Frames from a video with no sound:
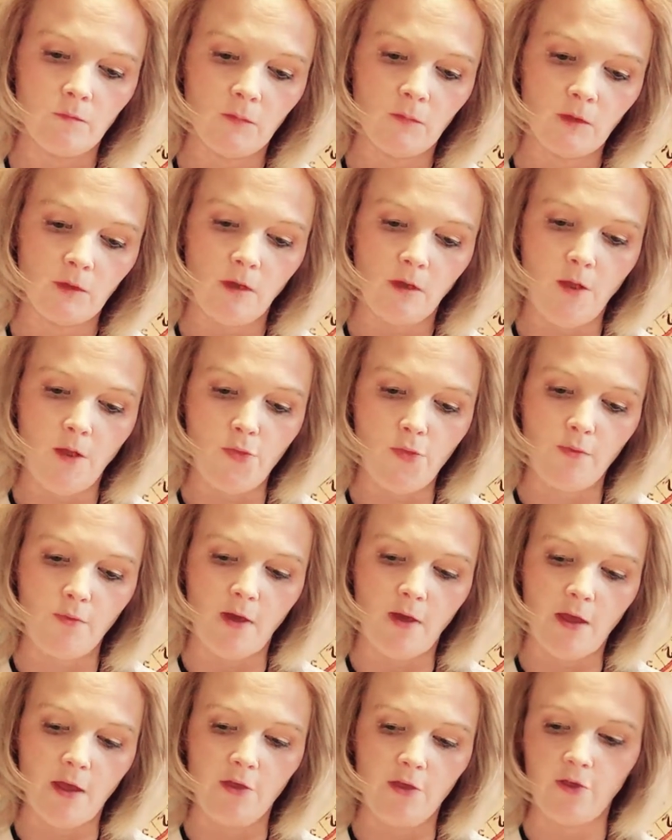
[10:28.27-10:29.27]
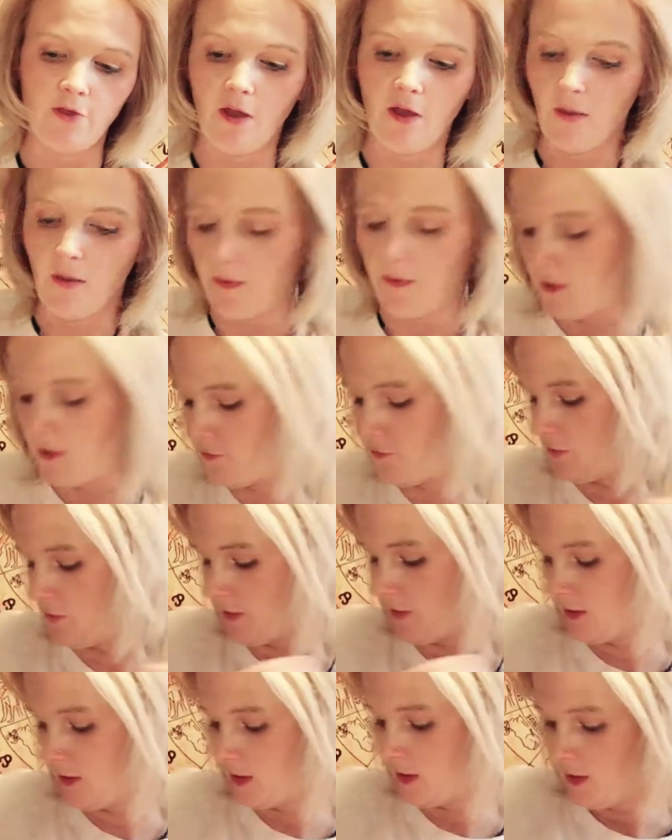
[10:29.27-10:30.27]
It is quite sharp actually.
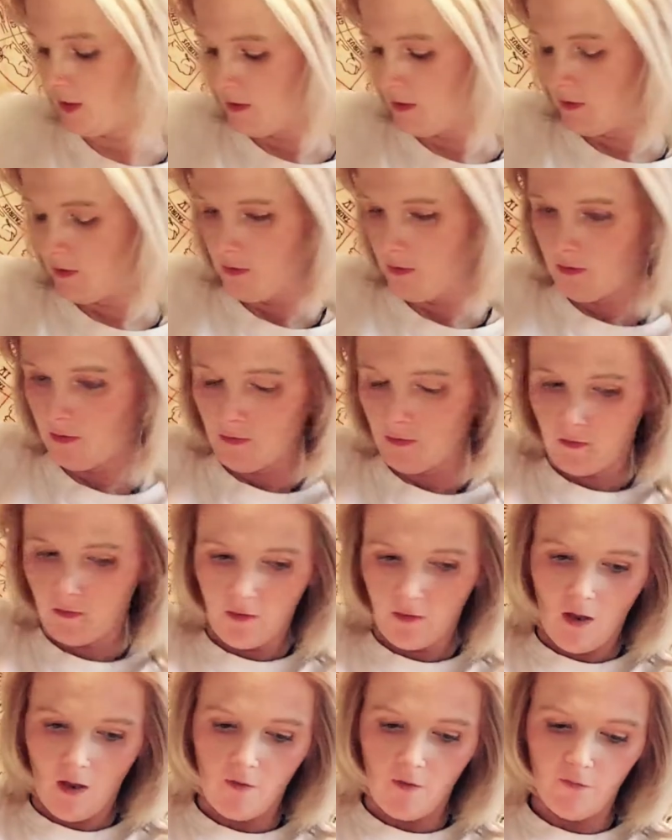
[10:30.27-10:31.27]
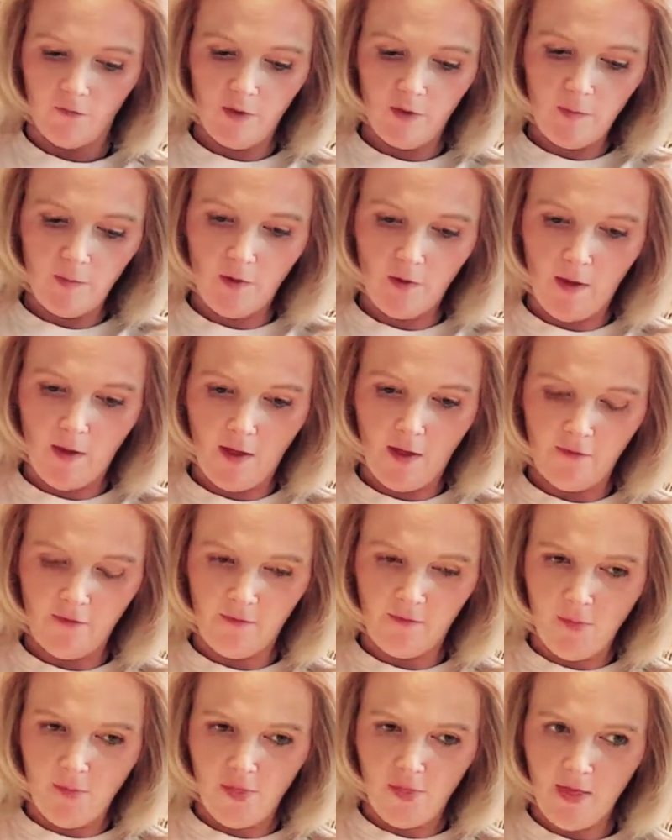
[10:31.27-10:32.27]
Two more
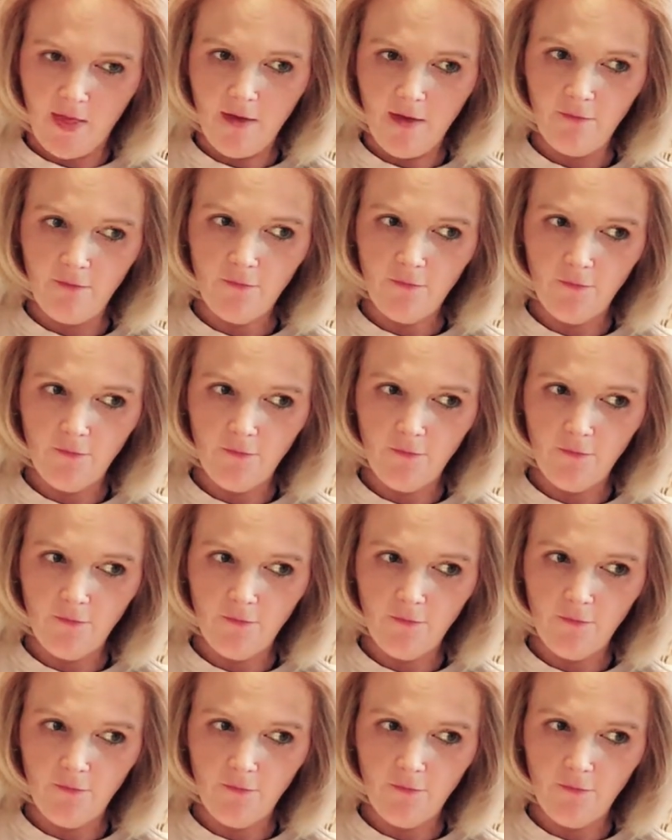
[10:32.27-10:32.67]
items left.